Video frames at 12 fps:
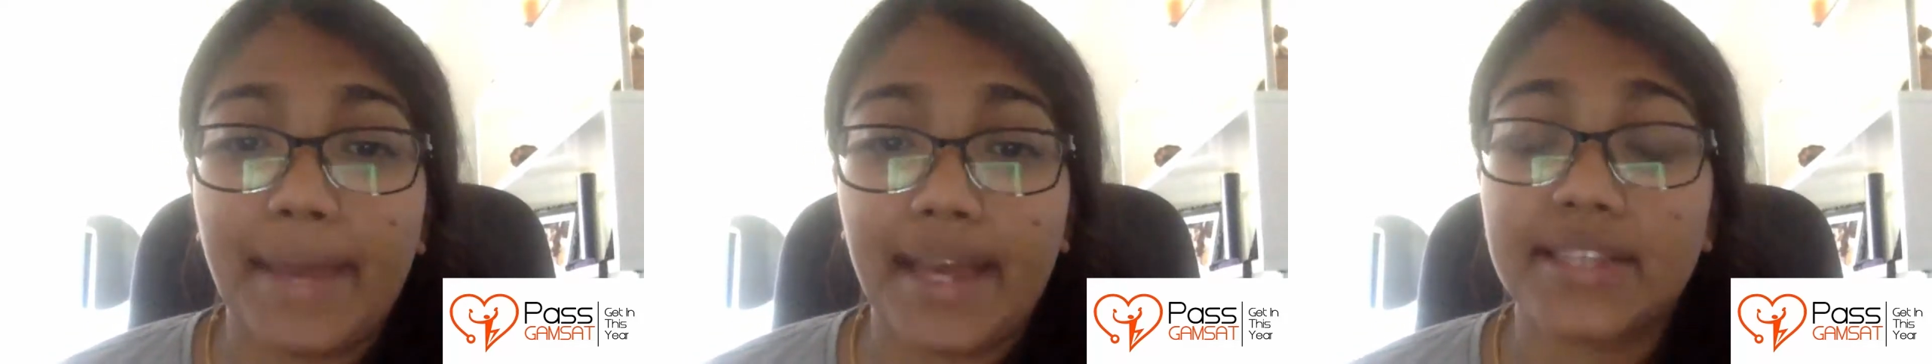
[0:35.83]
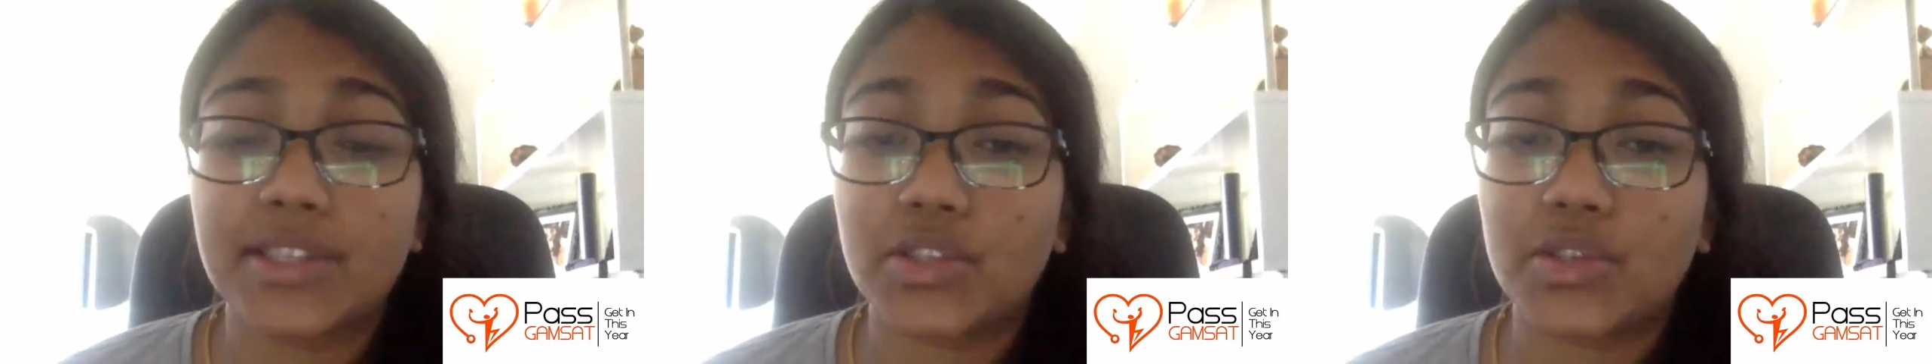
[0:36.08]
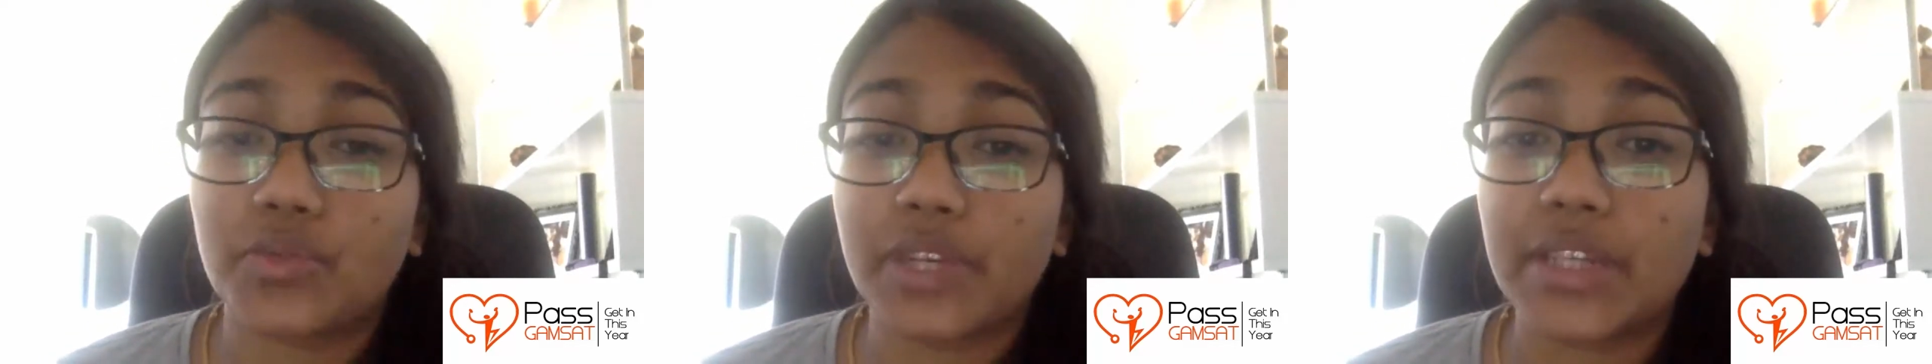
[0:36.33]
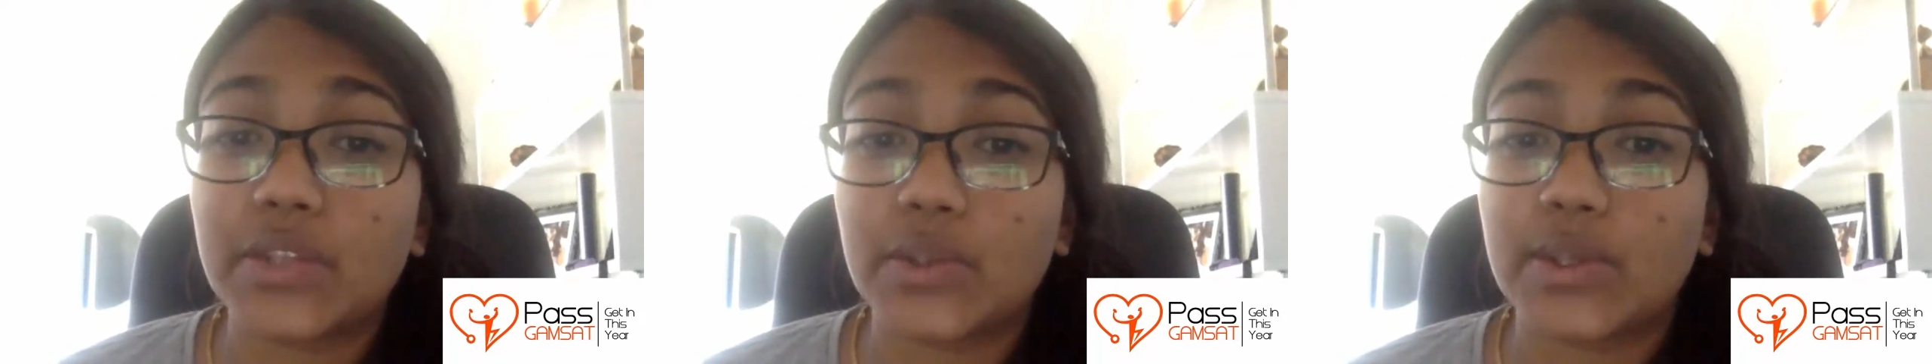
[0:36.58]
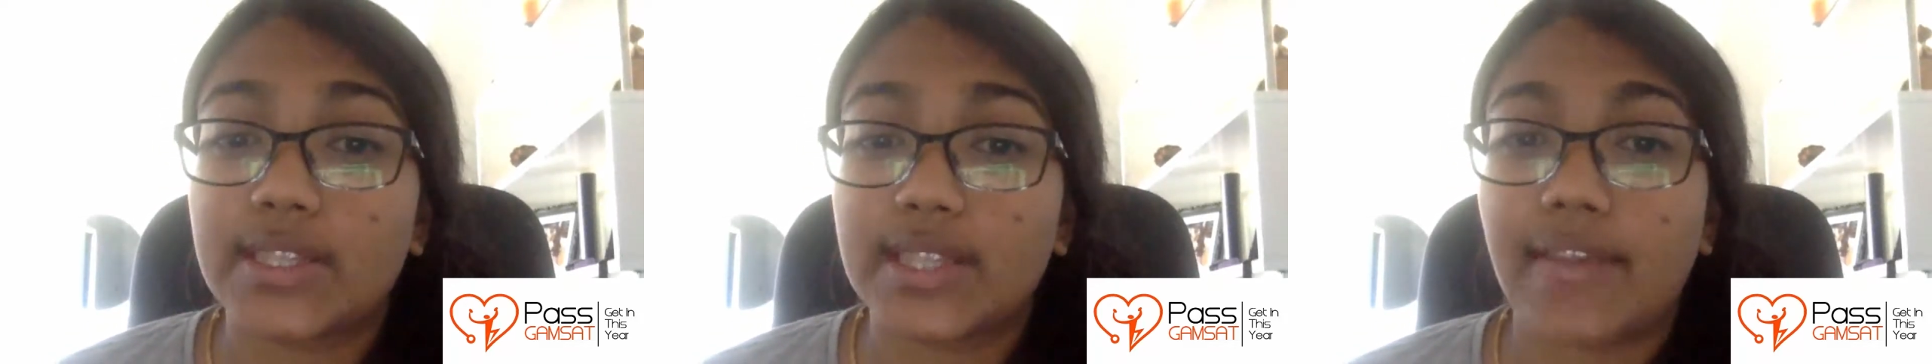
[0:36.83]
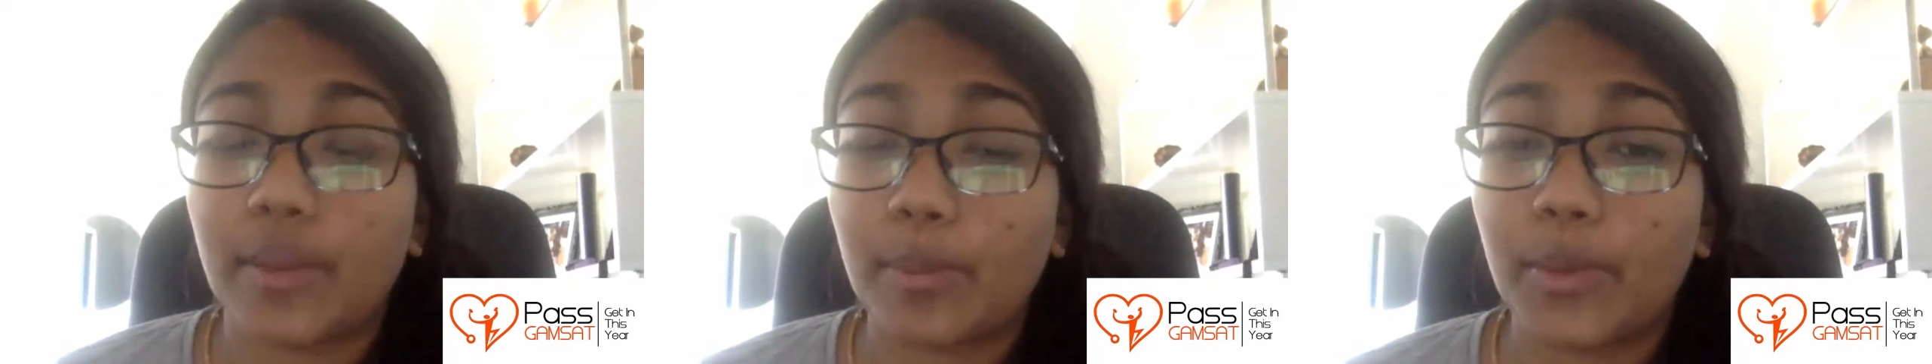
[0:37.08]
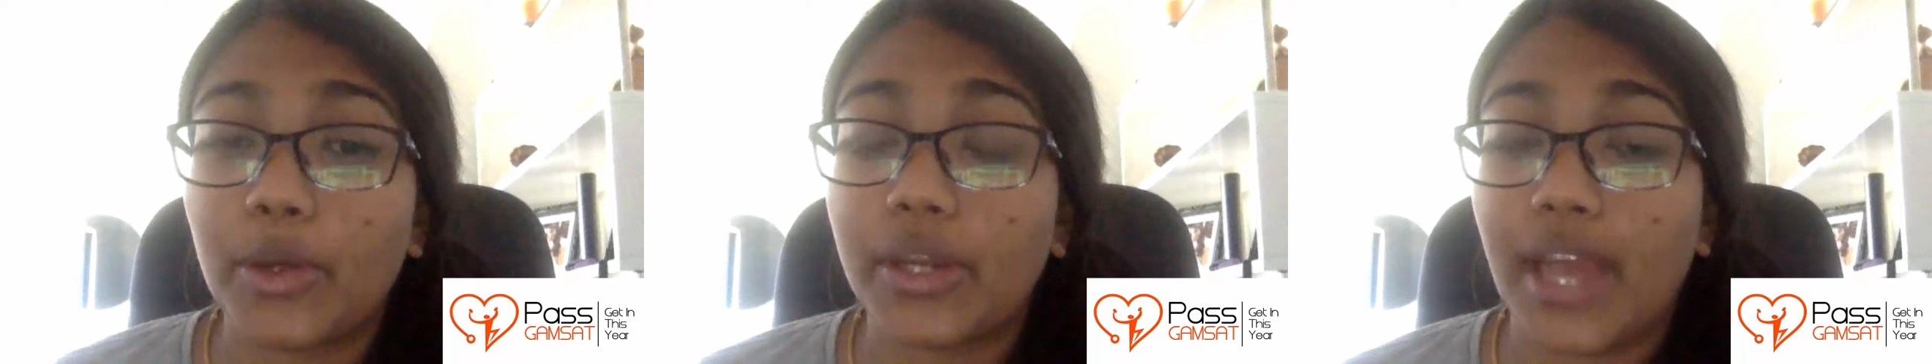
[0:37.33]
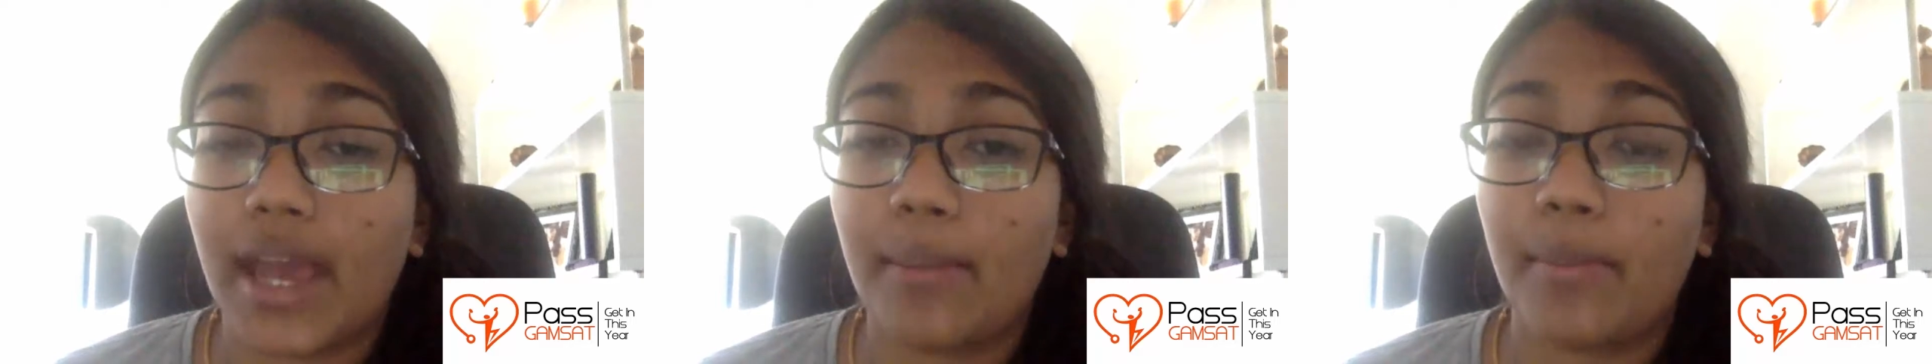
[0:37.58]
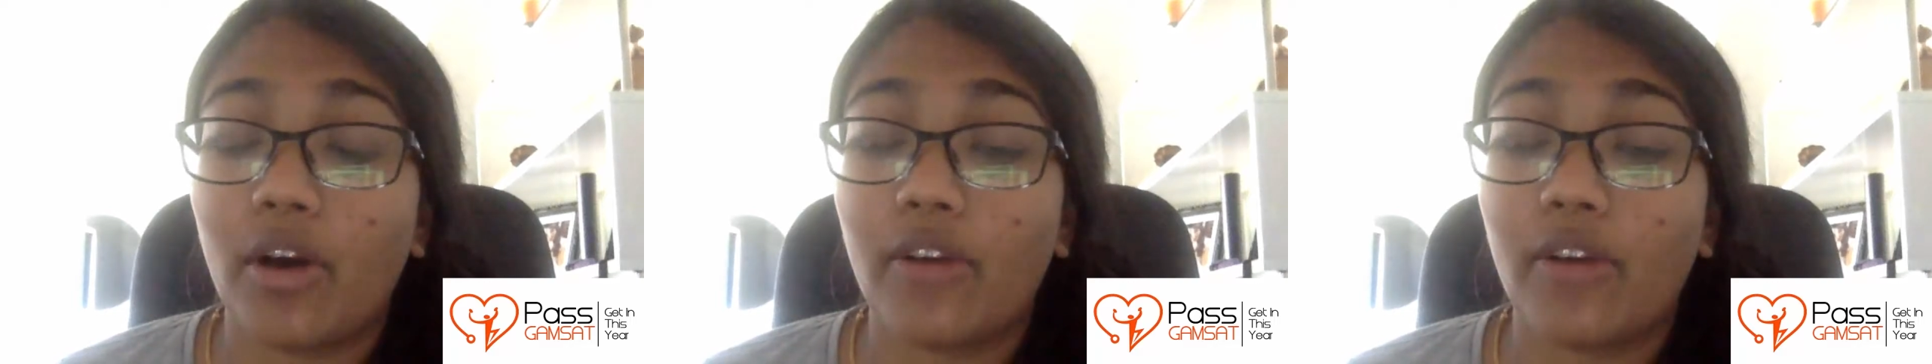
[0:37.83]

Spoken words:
best resource that the bootcamp